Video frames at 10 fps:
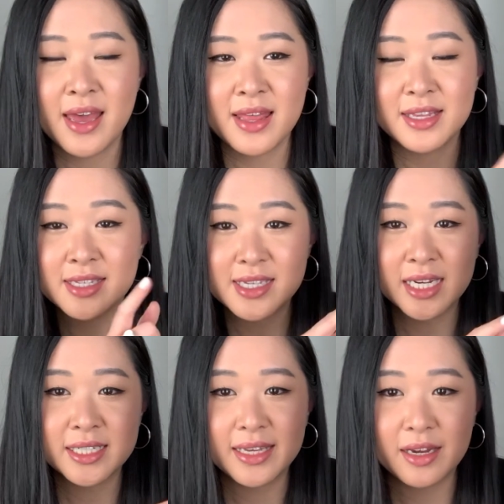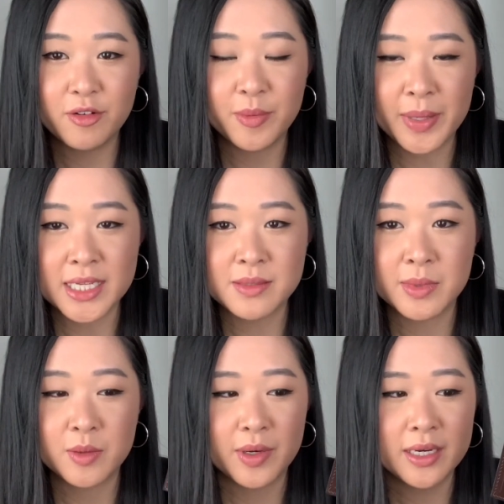This is actually a
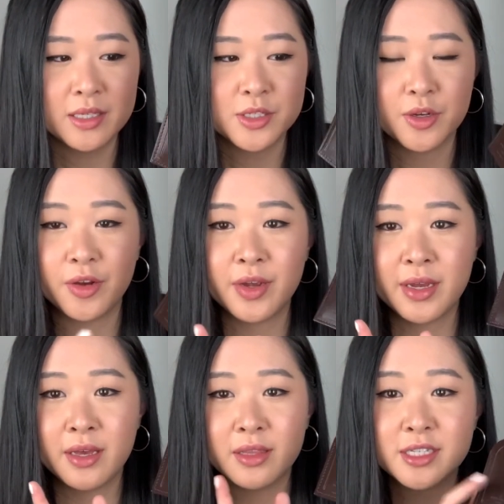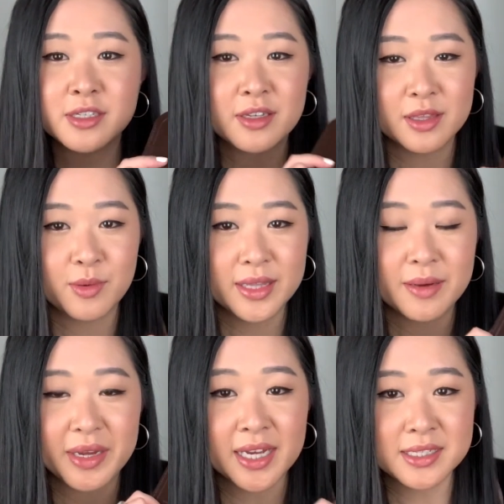replacement one, so this is not the one that
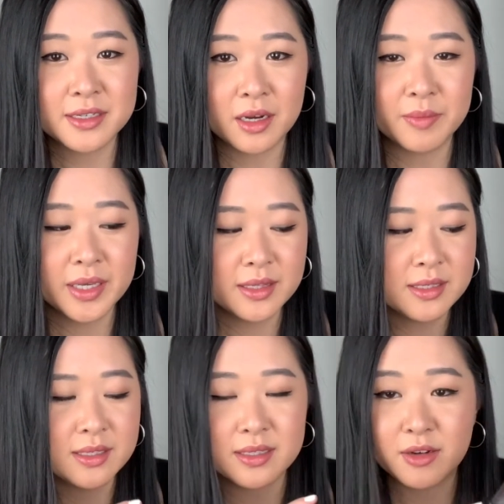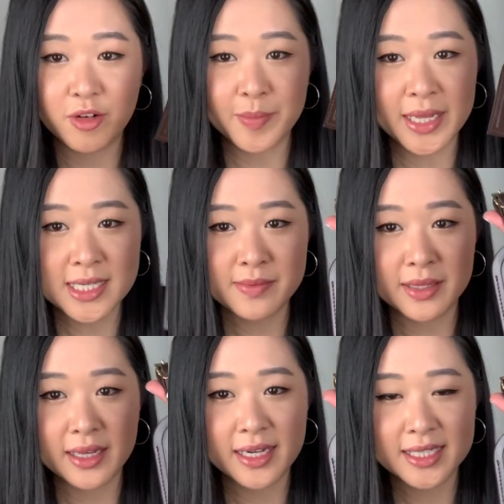my cousin got me. This is a replacement
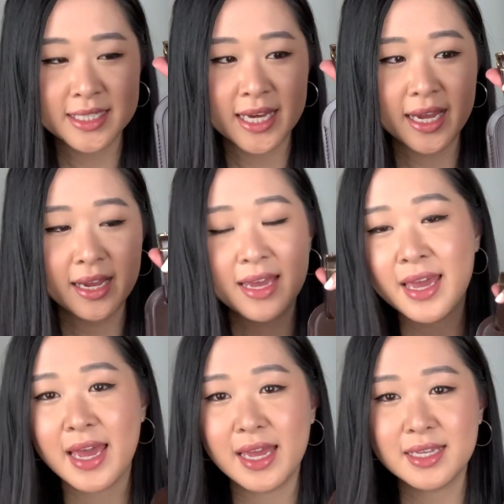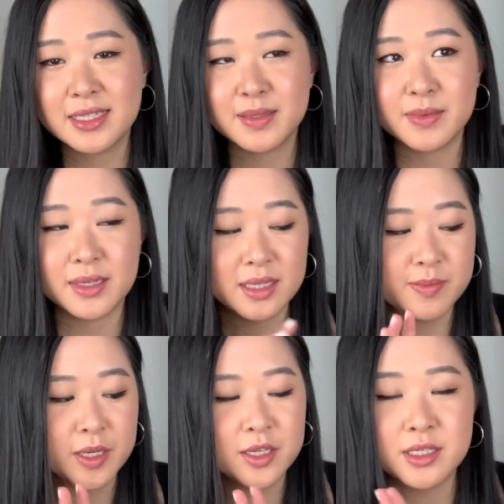luggage tag, and it's
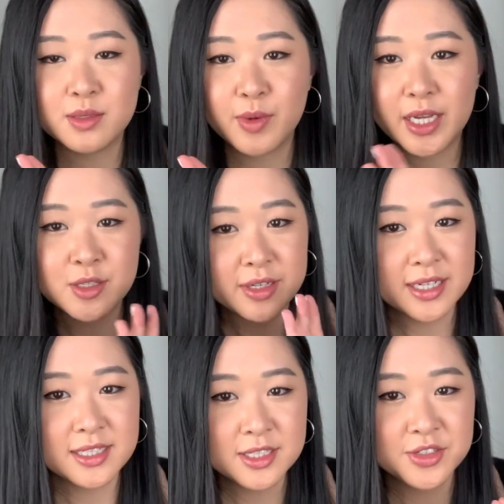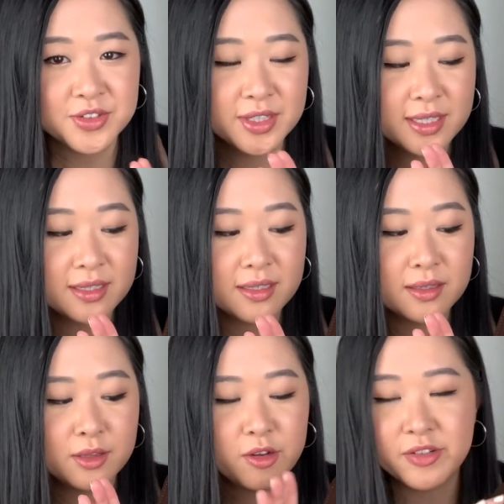because when I took it into the
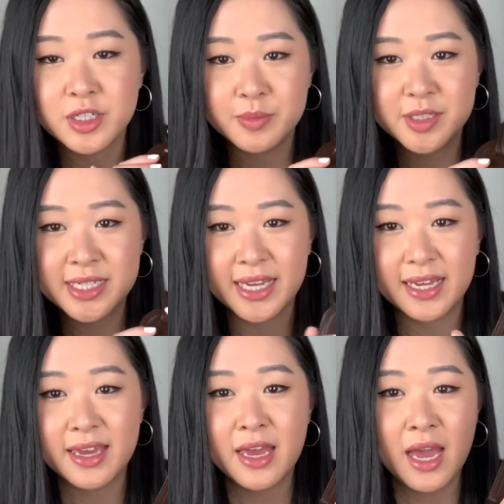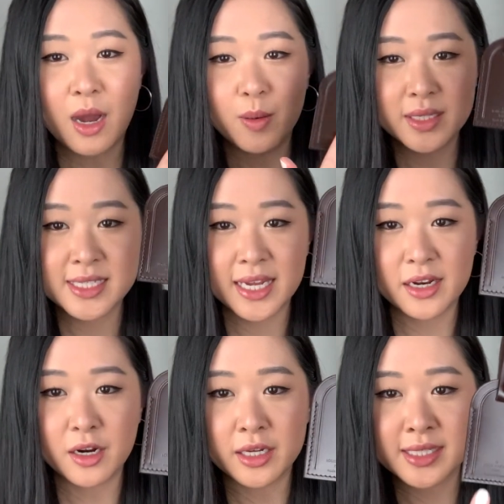Louis Vuitton boutique, I wanted to get it
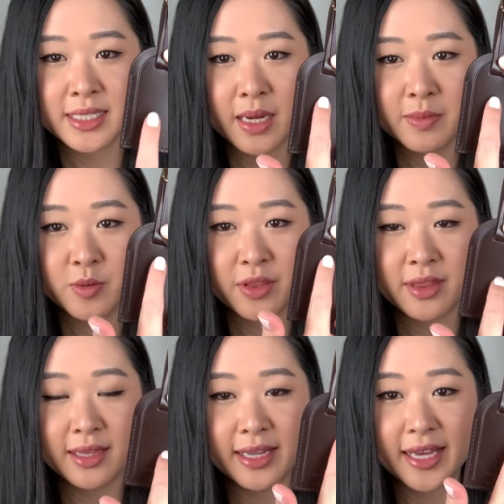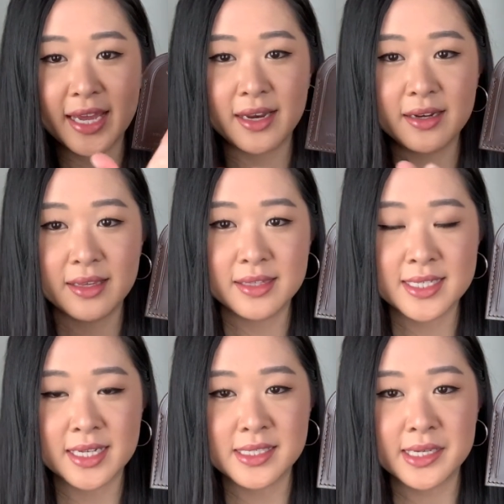hot stamped with the letter N in the
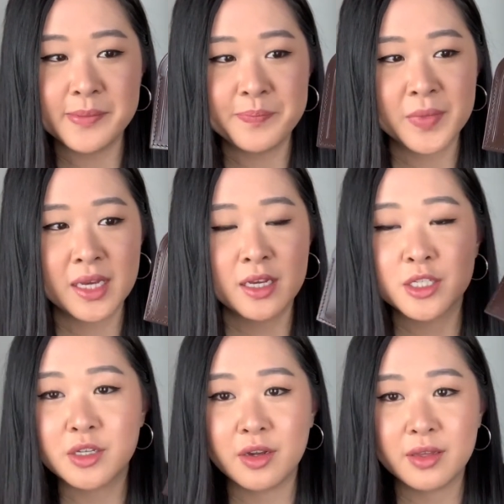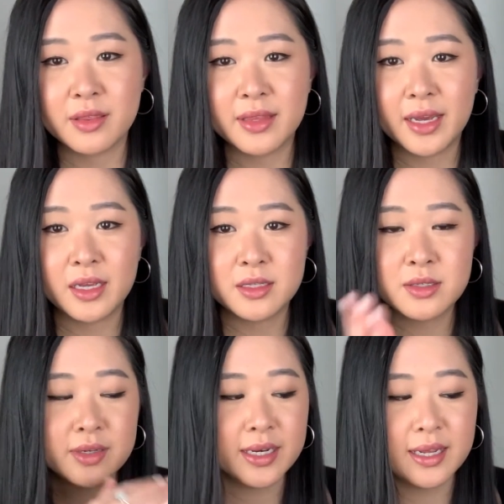center. So they
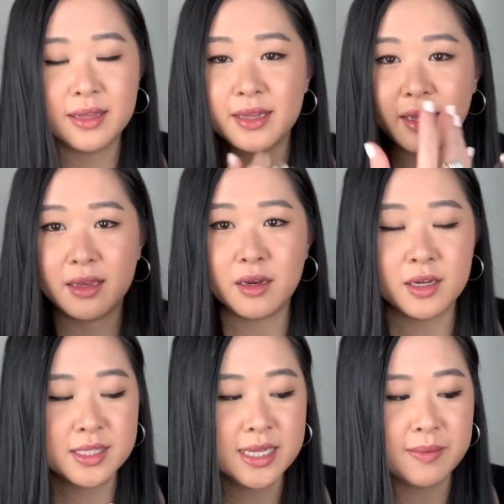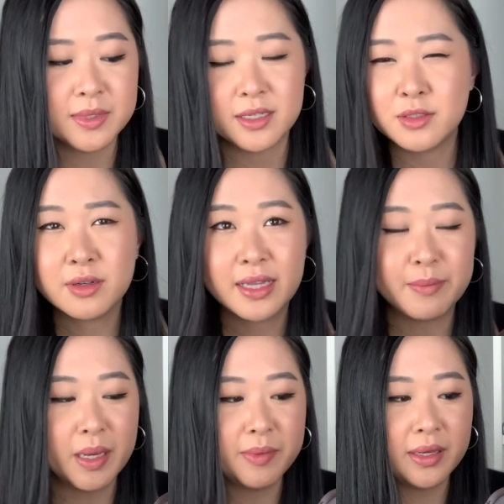took it in, they hot stamped it. It took like
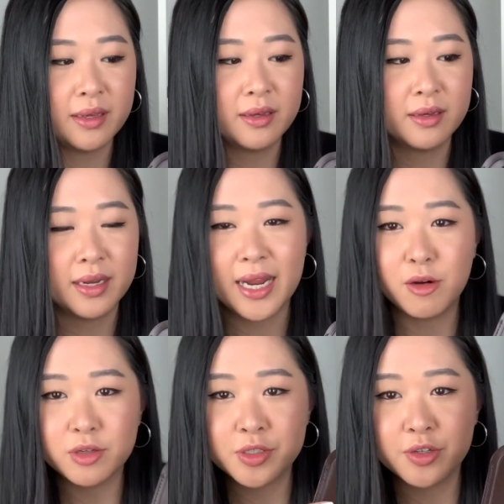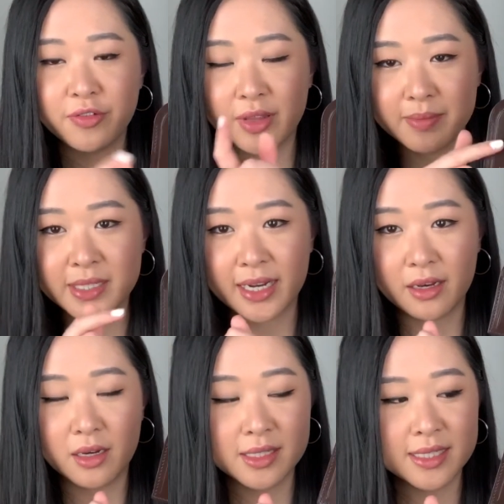maybe an hour or two for them to get it
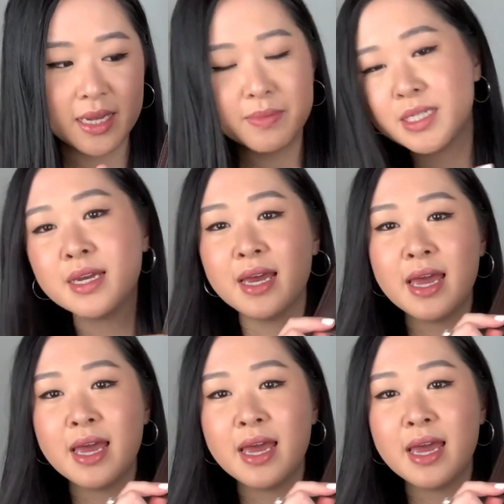hot stamped.